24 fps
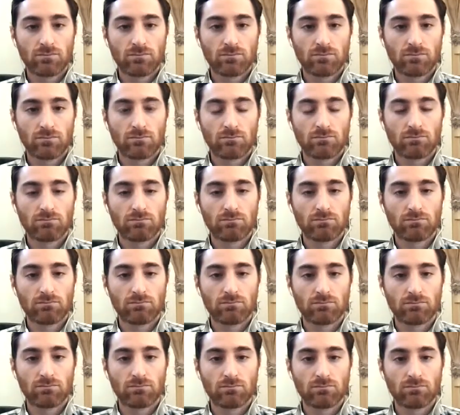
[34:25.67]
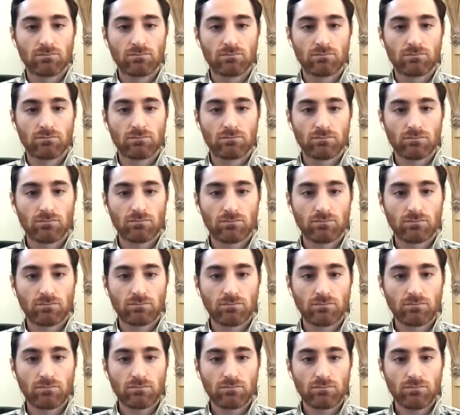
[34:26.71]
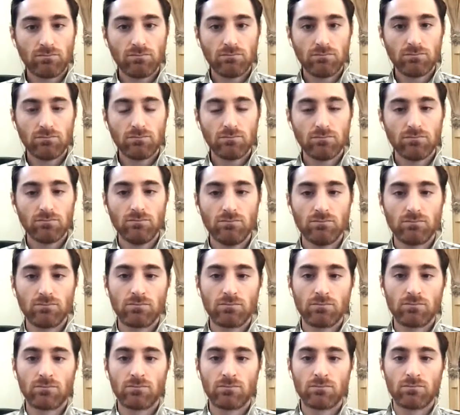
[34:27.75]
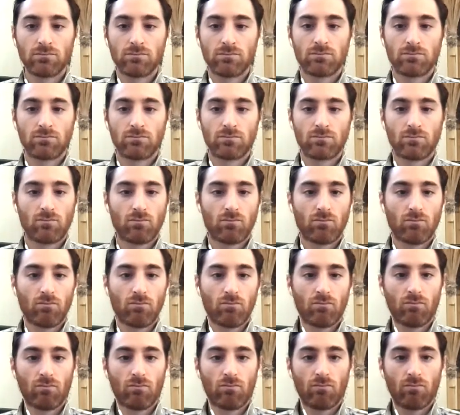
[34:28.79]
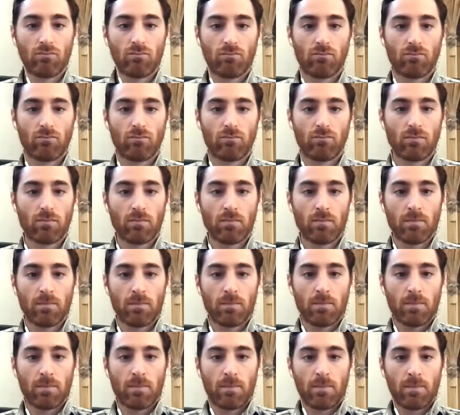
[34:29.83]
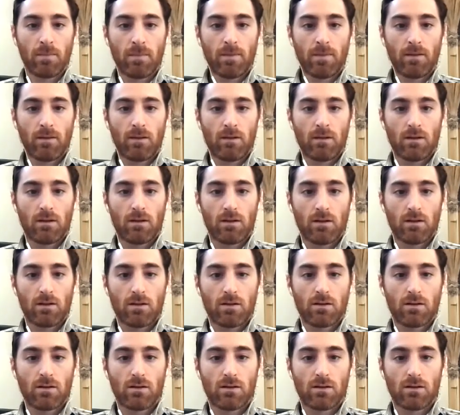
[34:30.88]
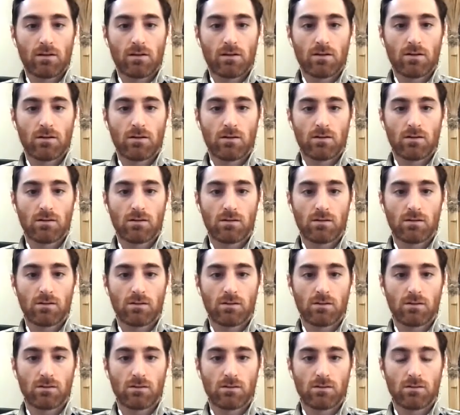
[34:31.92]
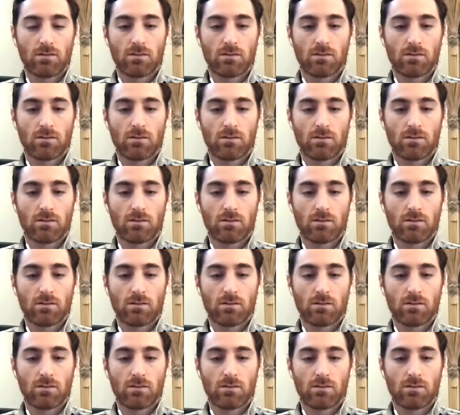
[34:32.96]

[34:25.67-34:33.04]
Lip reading: (silent)